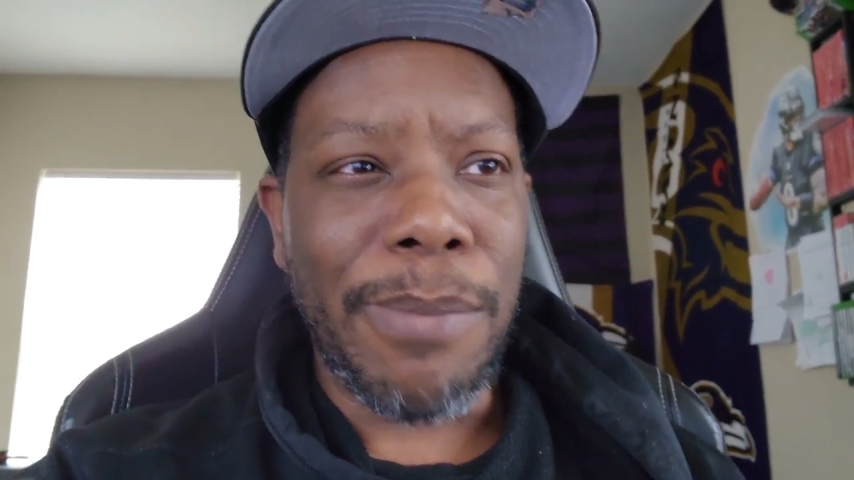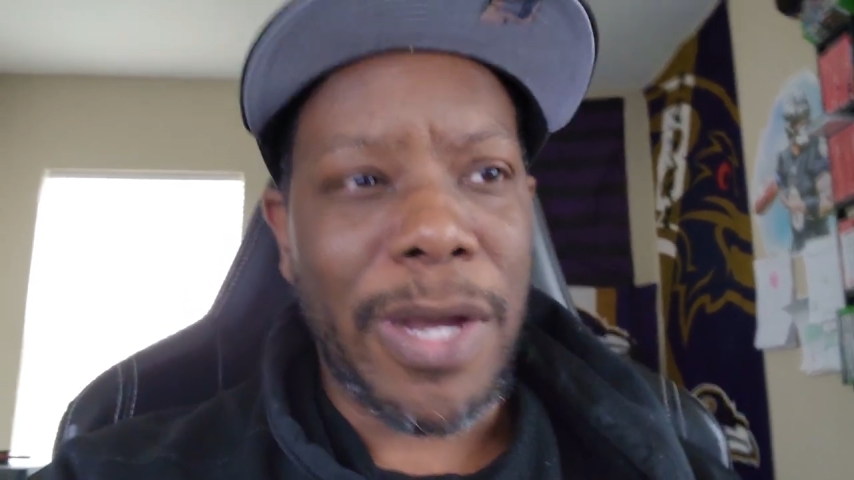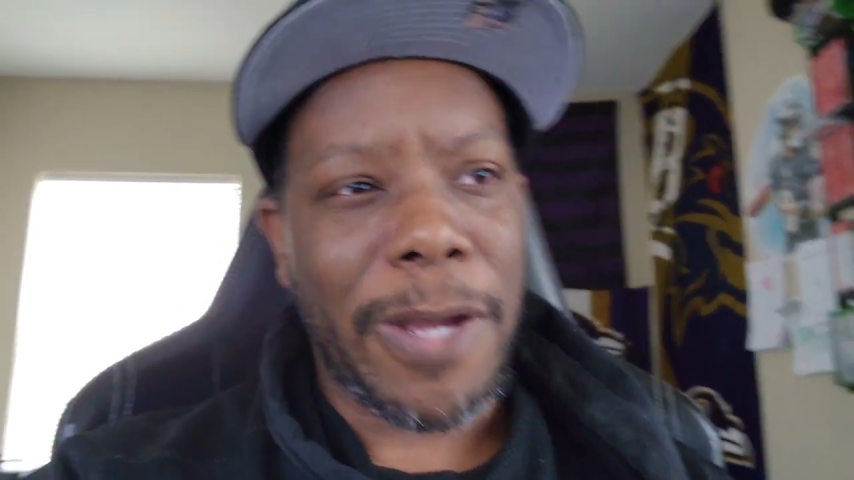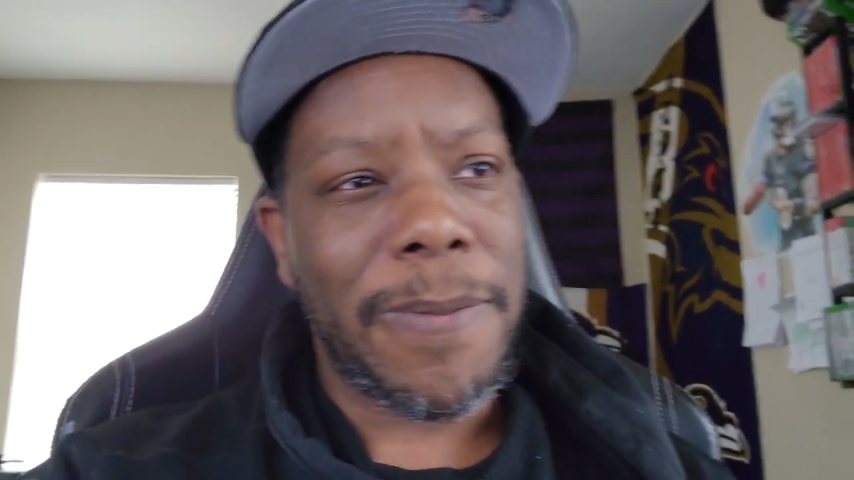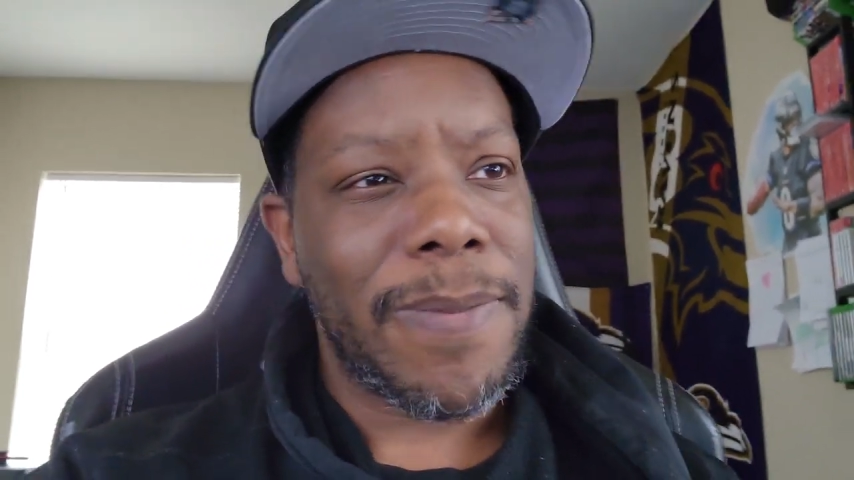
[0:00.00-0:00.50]

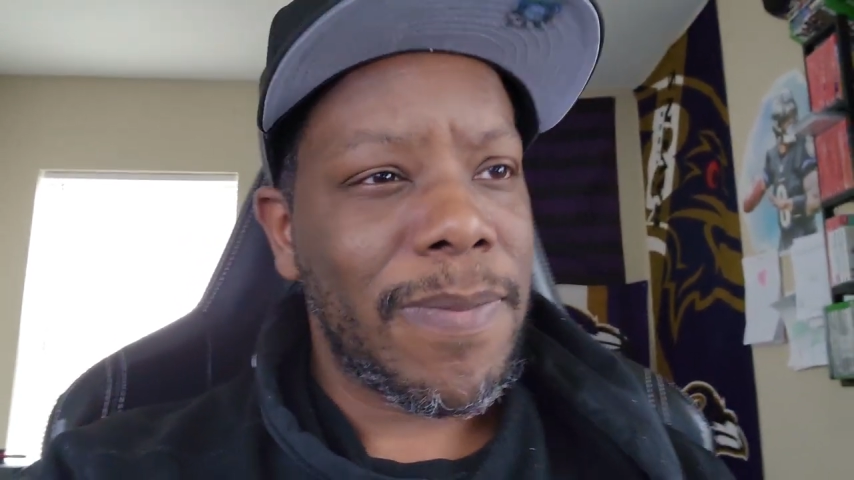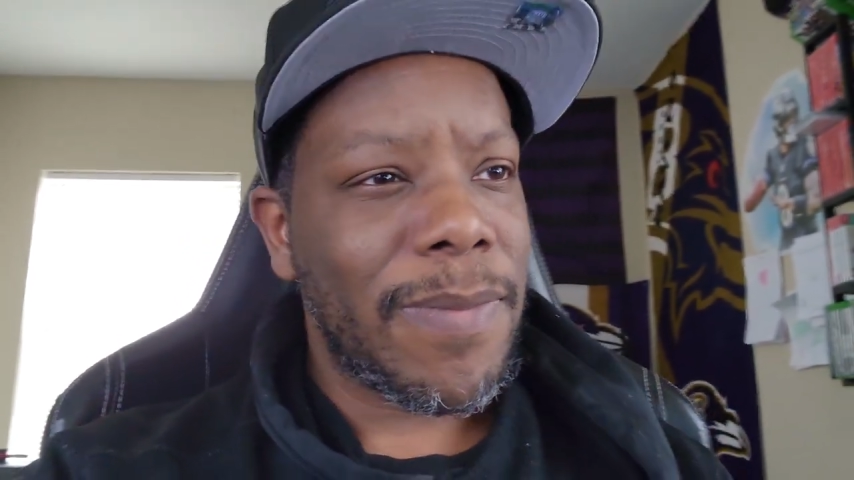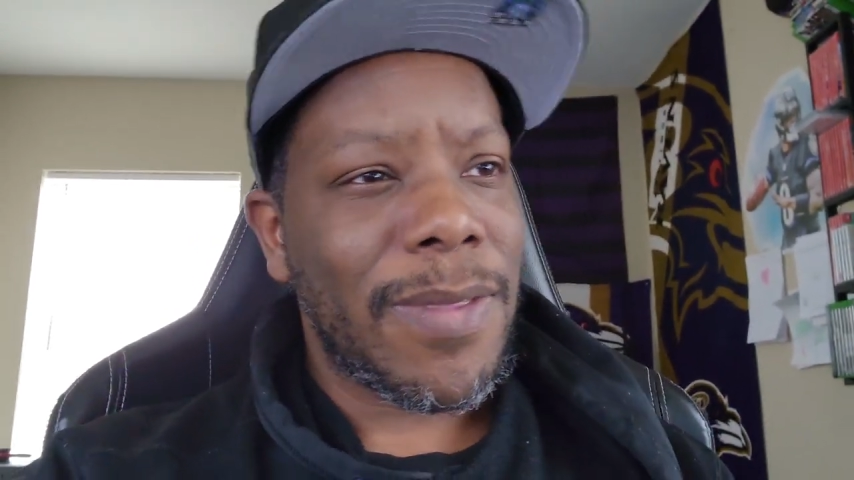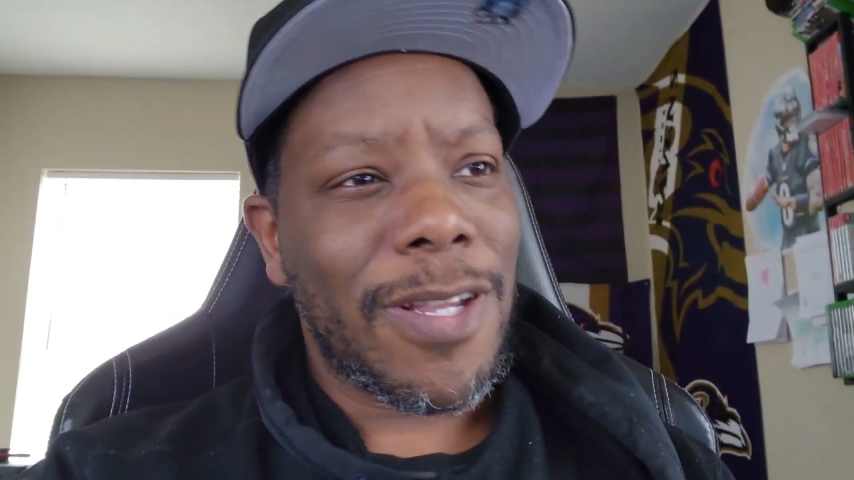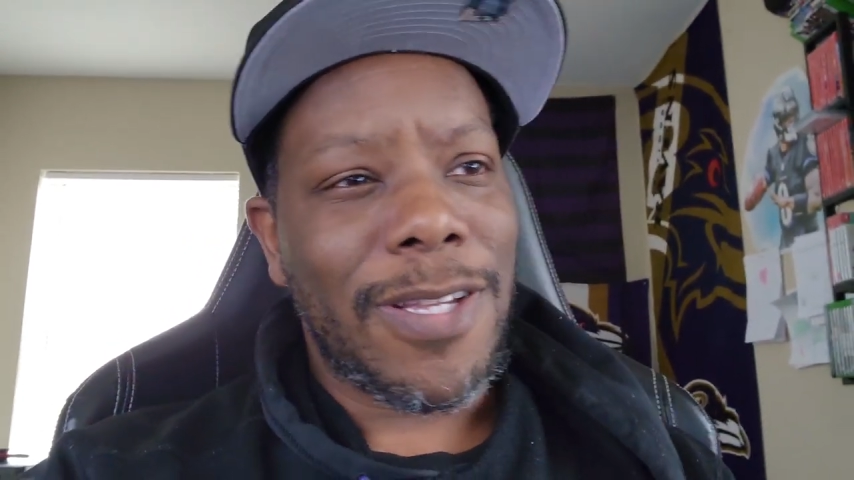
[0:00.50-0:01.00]
But
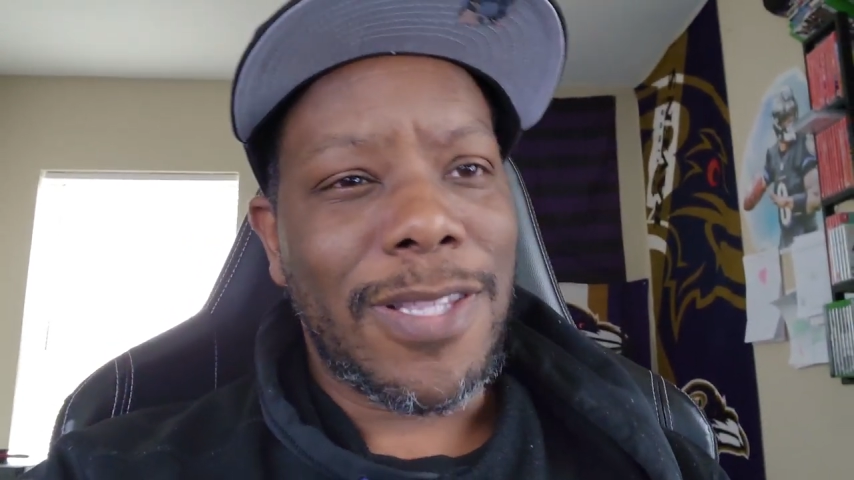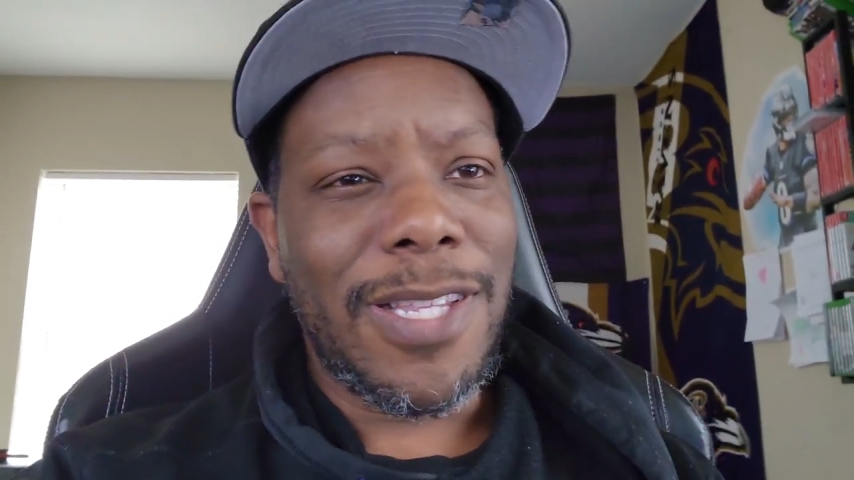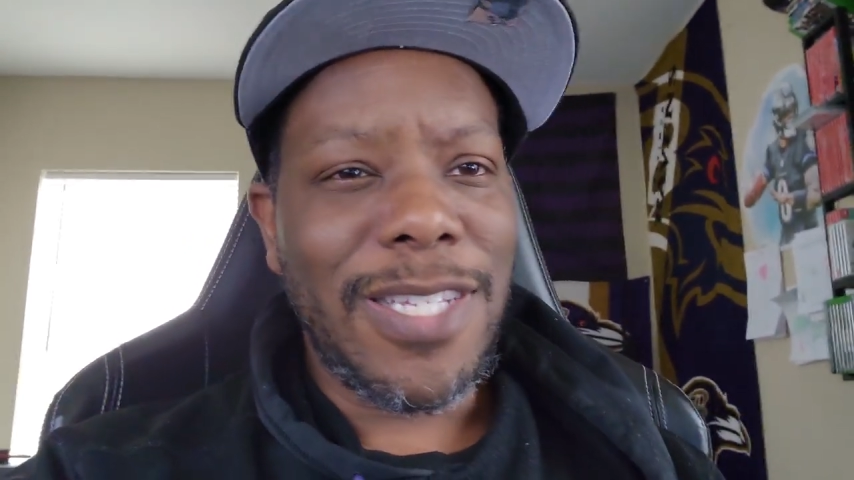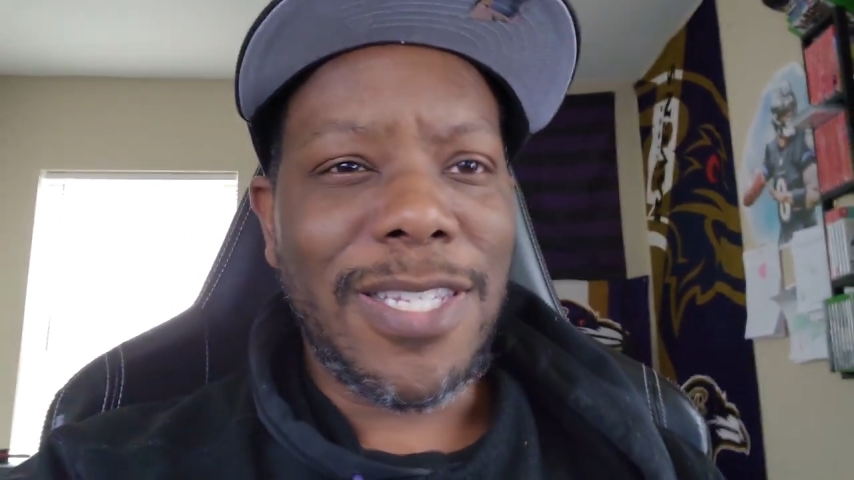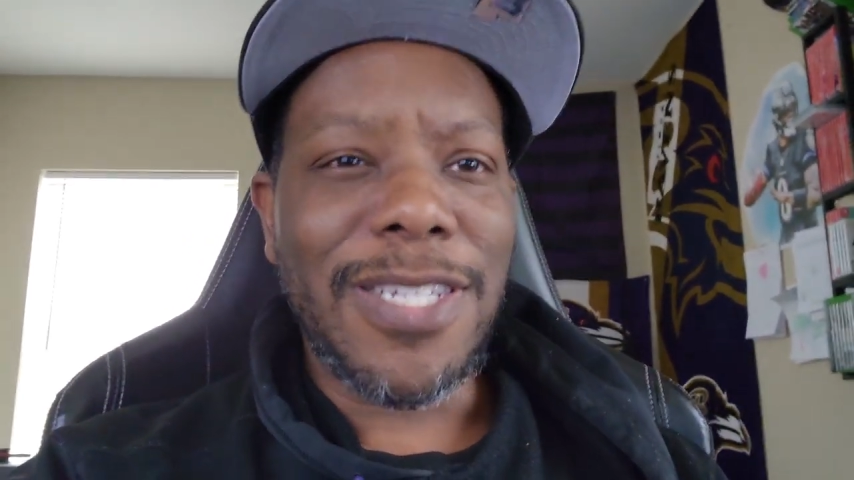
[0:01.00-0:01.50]

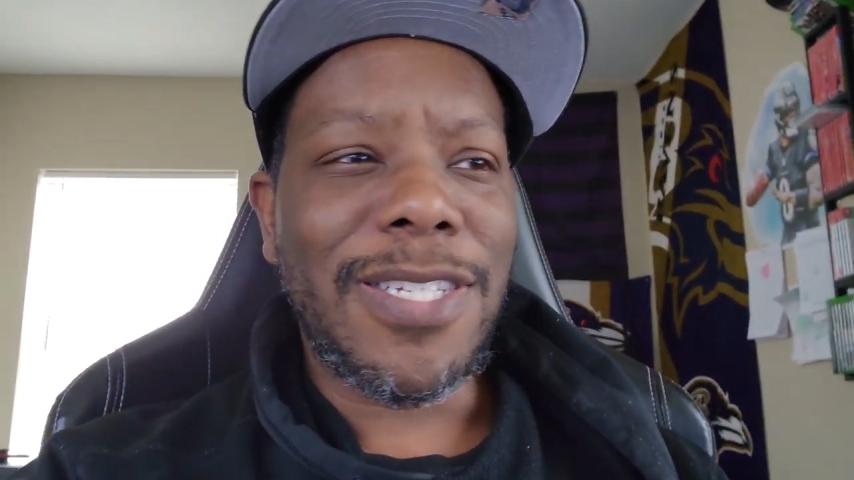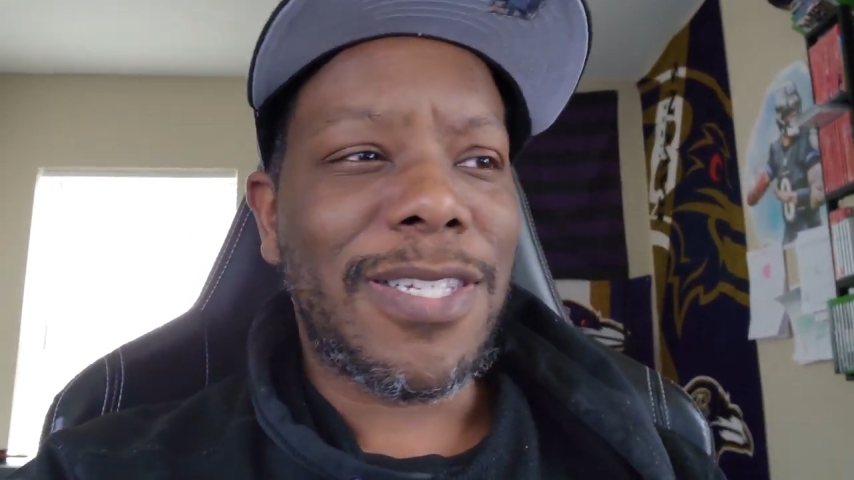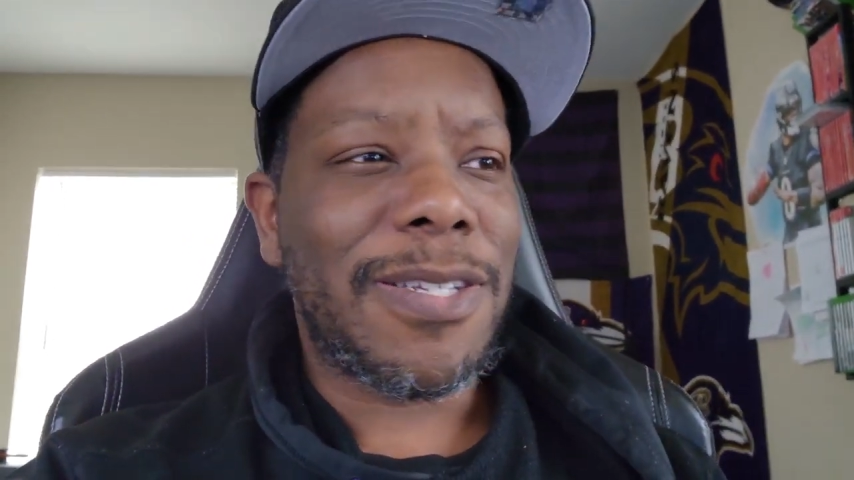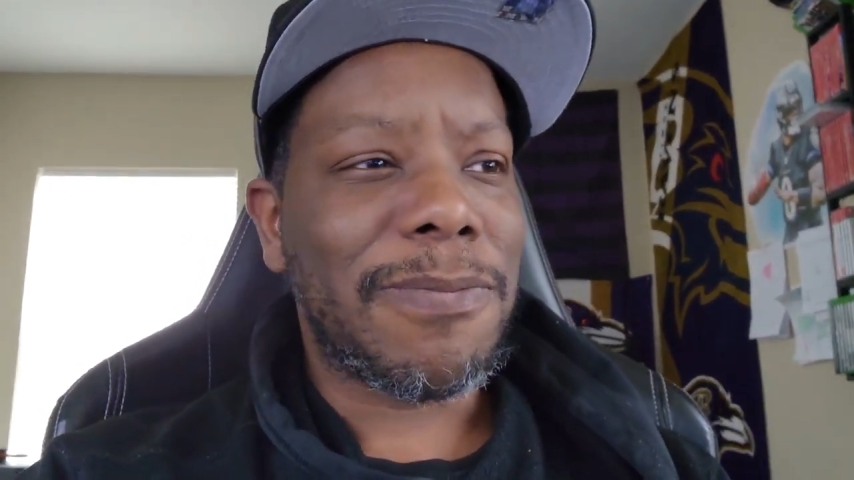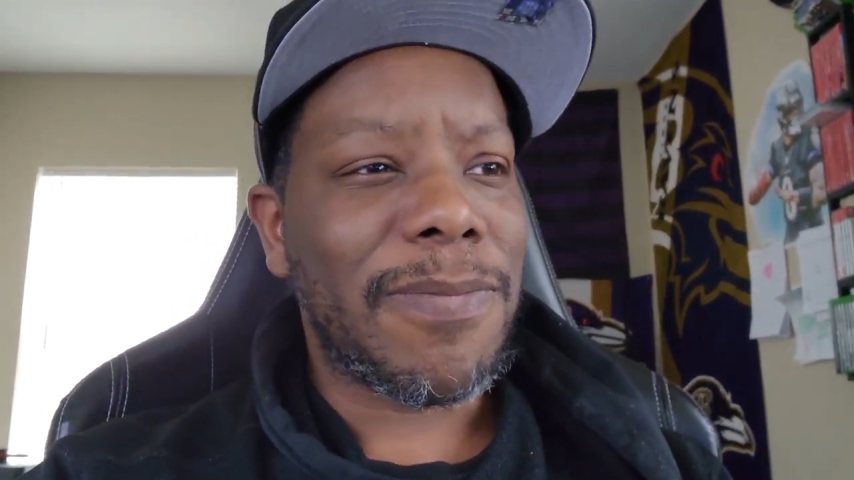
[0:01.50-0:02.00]
this
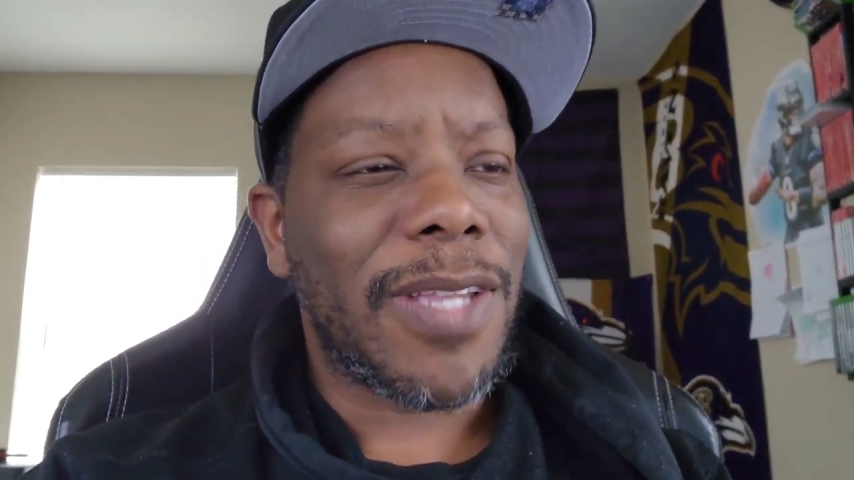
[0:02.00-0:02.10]
is